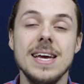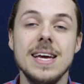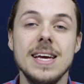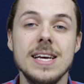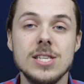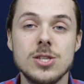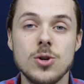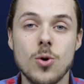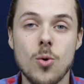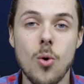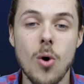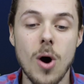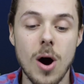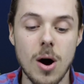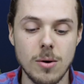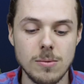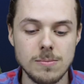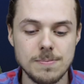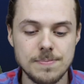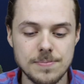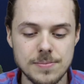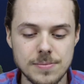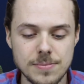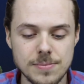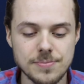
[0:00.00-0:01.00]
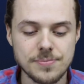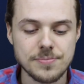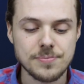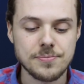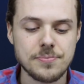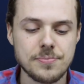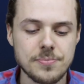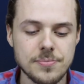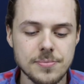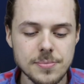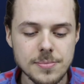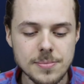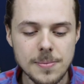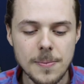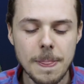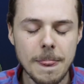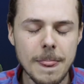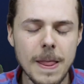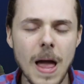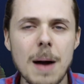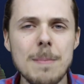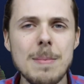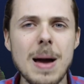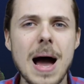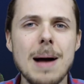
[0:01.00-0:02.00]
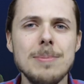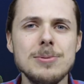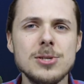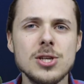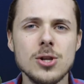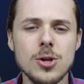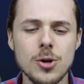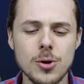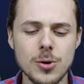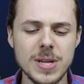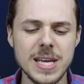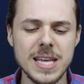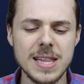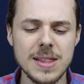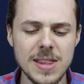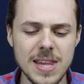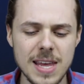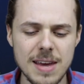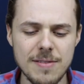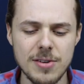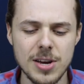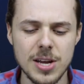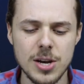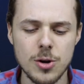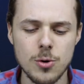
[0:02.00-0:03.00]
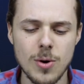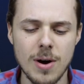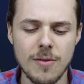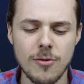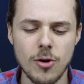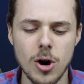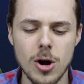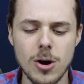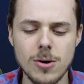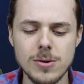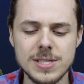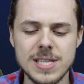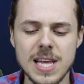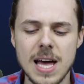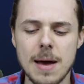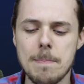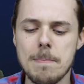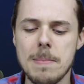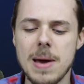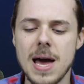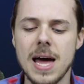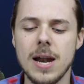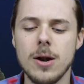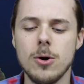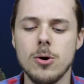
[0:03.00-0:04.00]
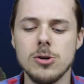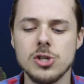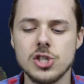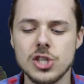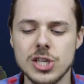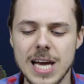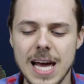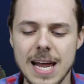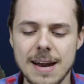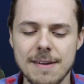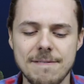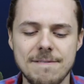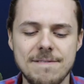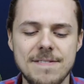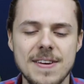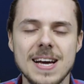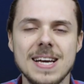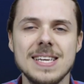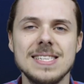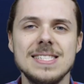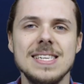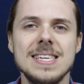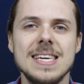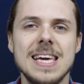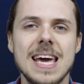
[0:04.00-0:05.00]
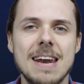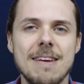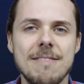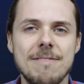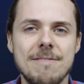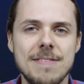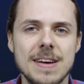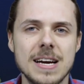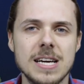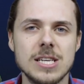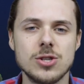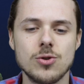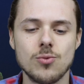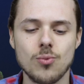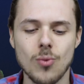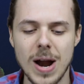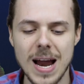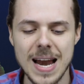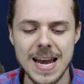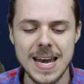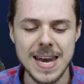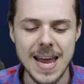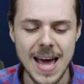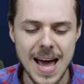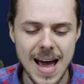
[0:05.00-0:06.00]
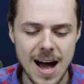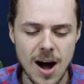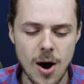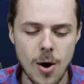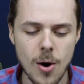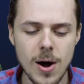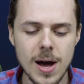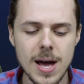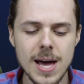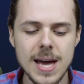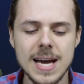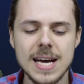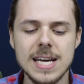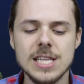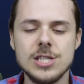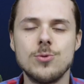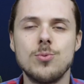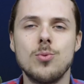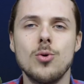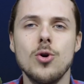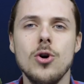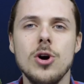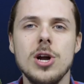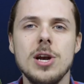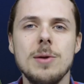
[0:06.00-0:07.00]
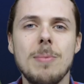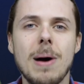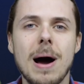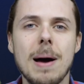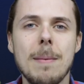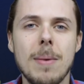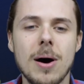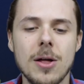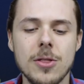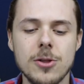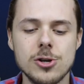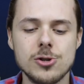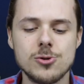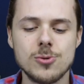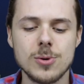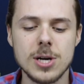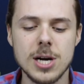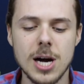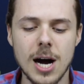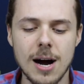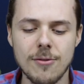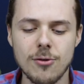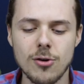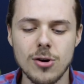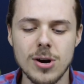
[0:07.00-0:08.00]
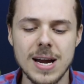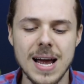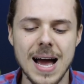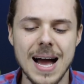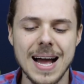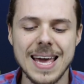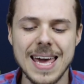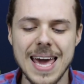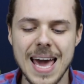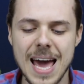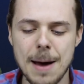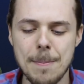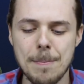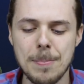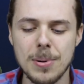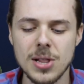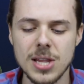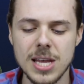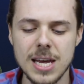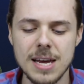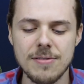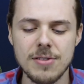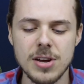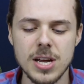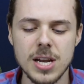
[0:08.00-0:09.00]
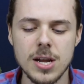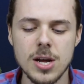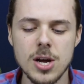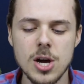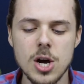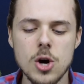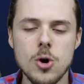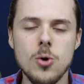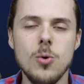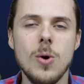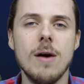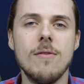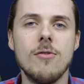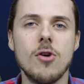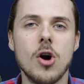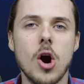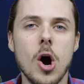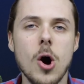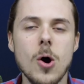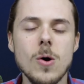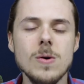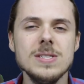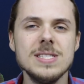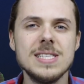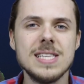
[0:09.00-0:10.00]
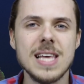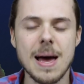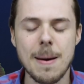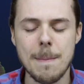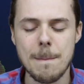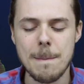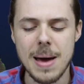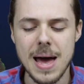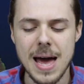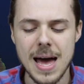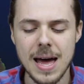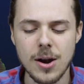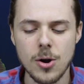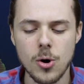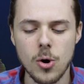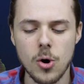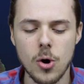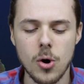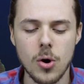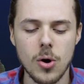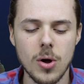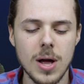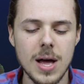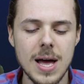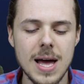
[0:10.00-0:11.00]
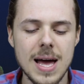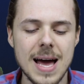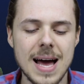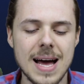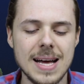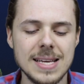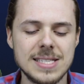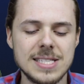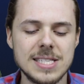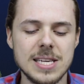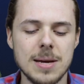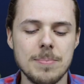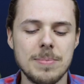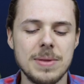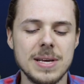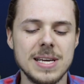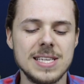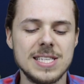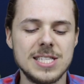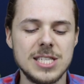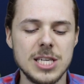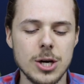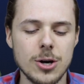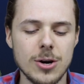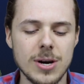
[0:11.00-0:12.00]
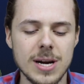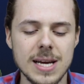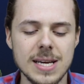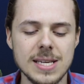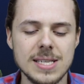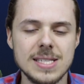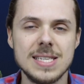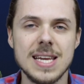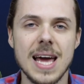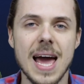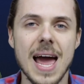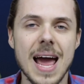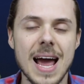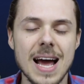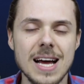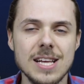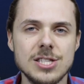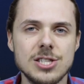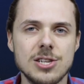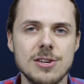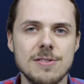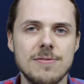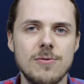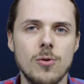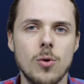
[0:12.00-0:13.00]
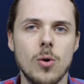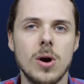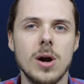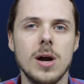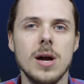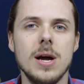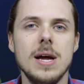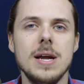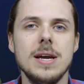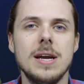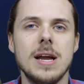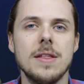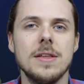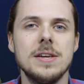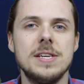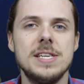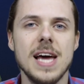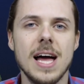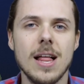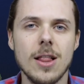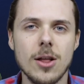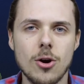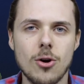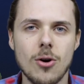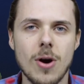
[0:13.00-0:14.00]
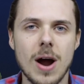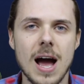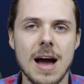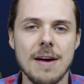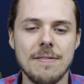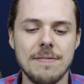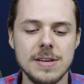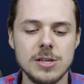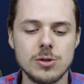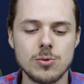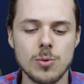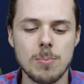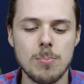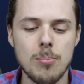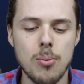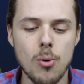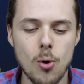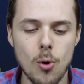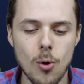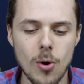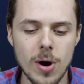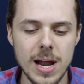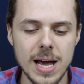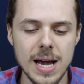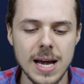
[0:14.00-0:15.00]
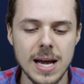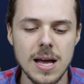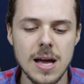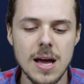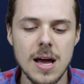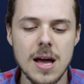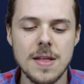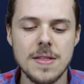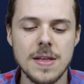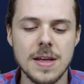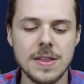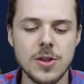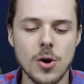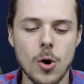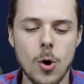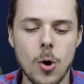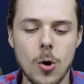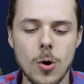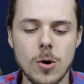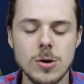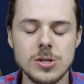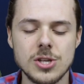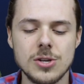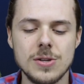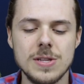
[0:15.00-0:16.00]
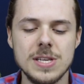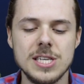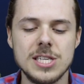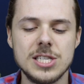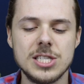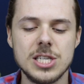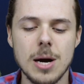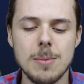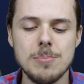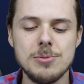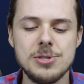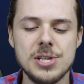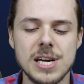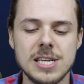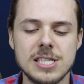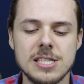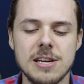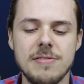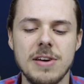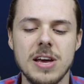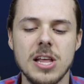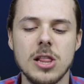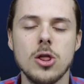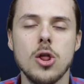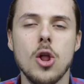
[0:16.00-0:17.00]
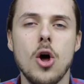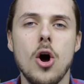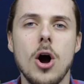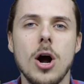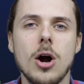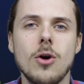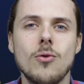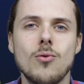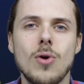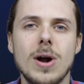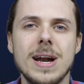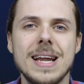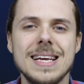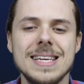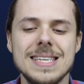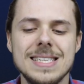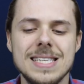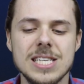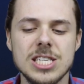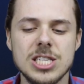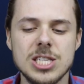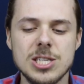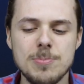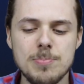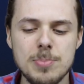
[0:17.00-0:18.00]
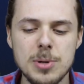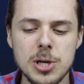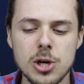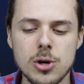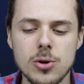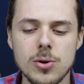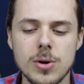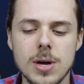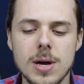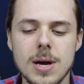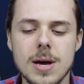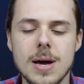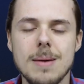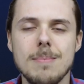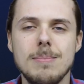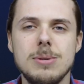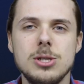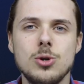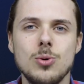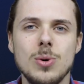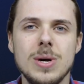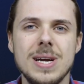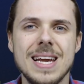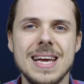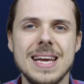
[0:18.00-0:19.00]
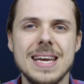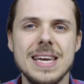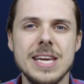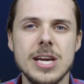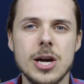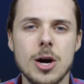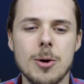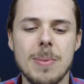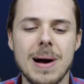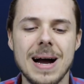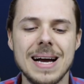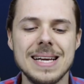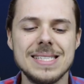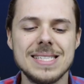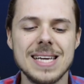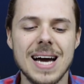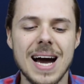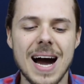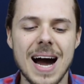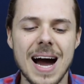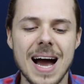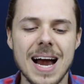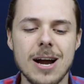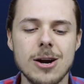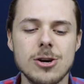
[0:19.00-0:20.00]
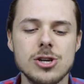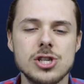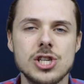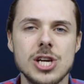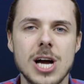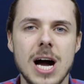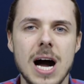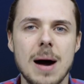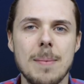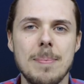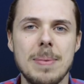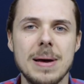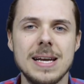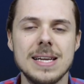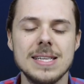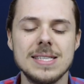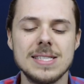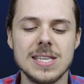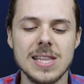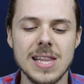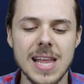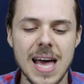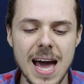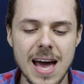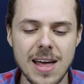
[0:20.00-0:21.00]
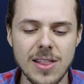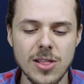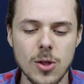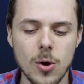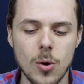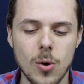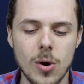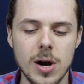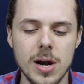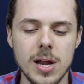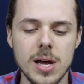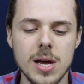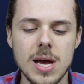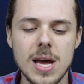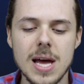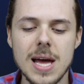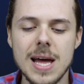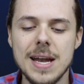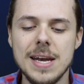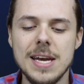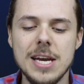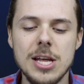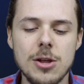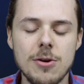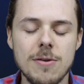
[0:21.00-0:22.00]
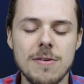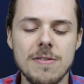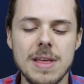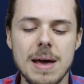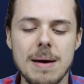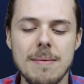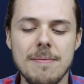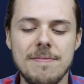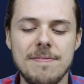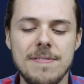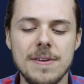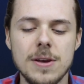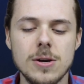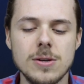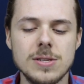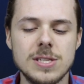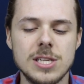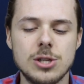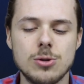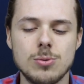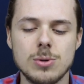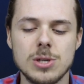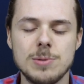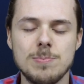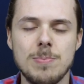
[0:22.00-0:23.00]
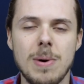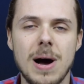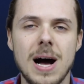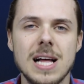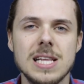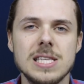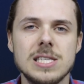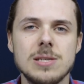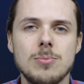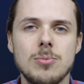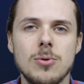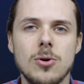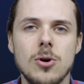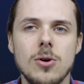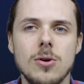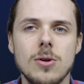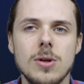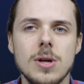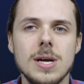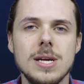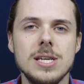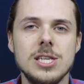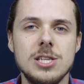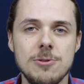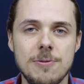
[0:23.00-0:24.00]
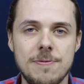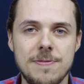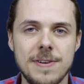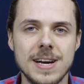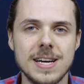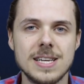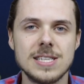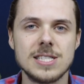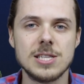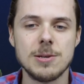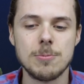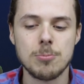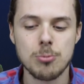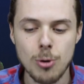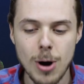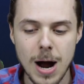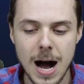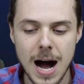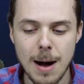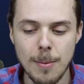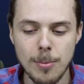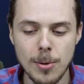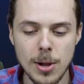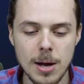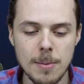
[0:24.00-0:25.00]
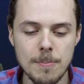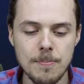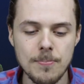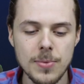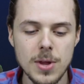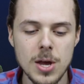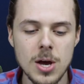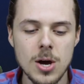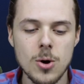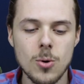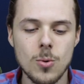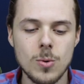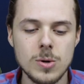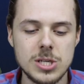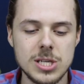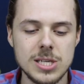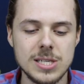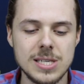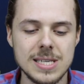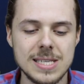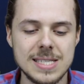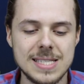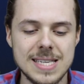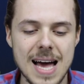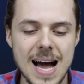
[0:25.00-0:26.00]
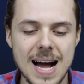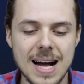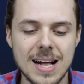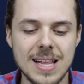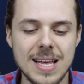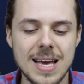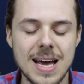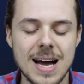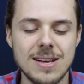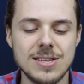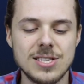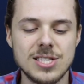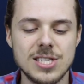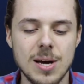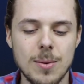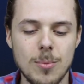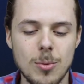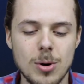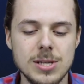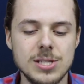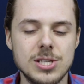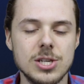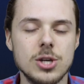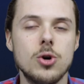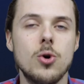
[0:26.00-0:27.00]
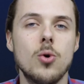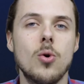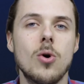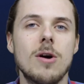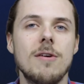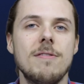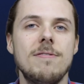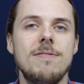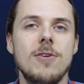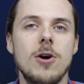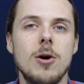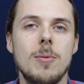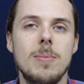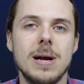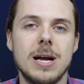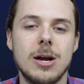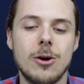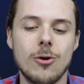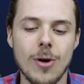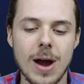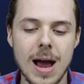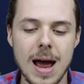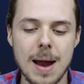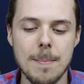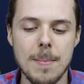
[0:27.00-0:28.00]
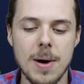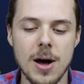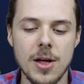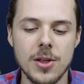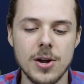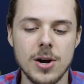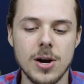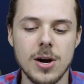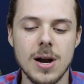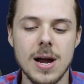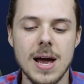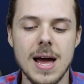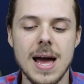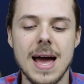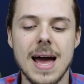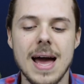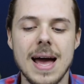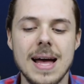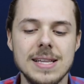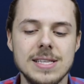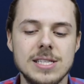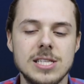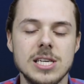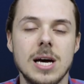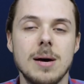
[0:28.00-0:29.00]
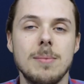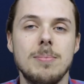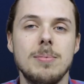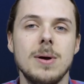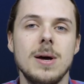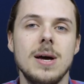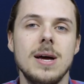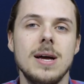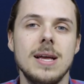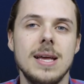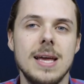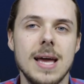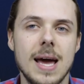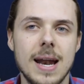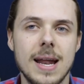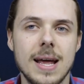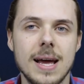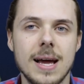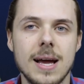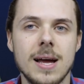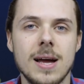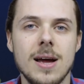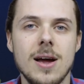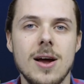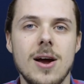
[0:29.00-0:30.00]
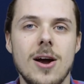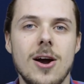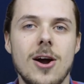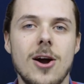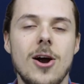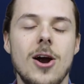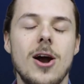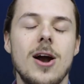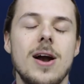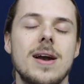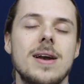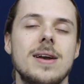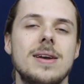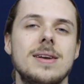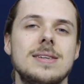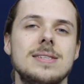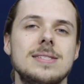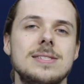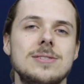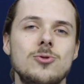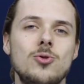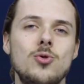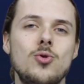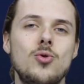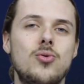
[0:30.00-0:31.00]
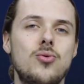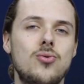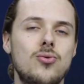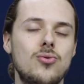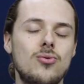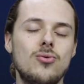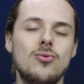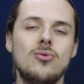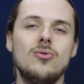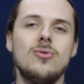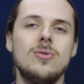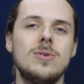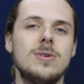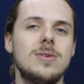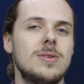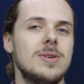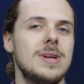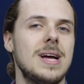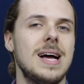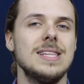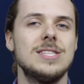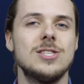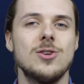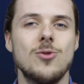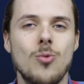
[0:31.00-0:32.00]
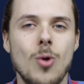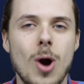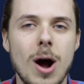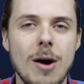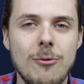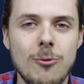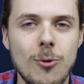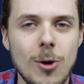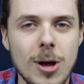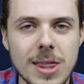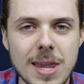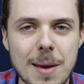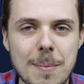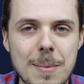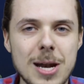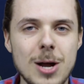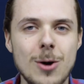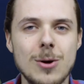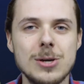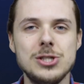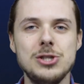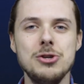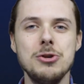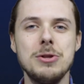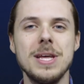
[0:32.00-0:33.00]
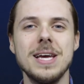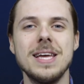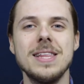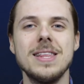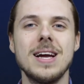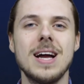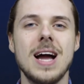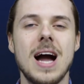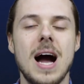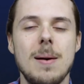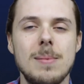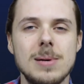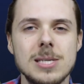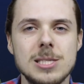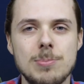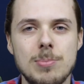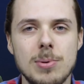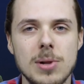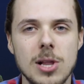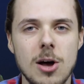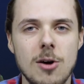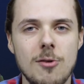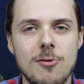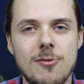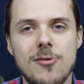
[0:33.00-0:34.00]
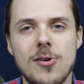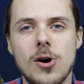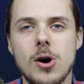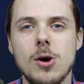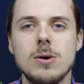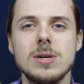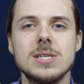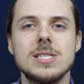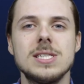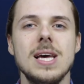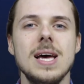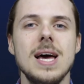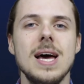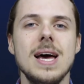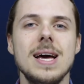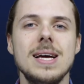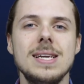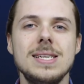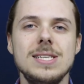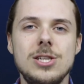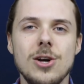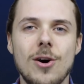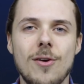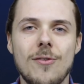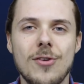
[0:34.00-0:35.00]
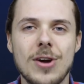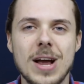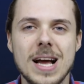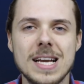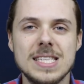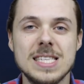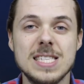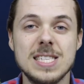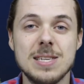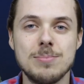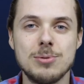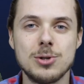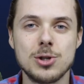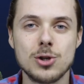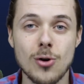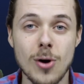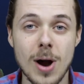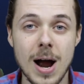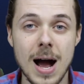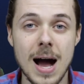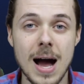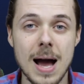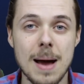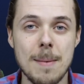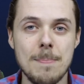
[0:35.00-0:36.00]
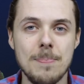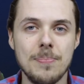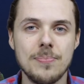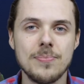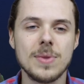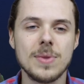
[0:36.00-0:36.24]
His quote, "I'm absolutely livid. Whoever owns that manhole should get it fixed and get it fixed right now. It's ruined my mother's recovery. I can't believe it. Whoever owns that manhole has something serious to answer for." Now, the Telegraph is reporting that the holes are the subject of a long-running dispute between a nearby tire shop and its landlord. Neither of them feels it's responsible to fix the problem, which is exactly how someone's agoraphobic grandmother ends up getting hurt. Oof. That's a rough one. Let me know what you think in the comments below, folks. Don't forget to subscribe.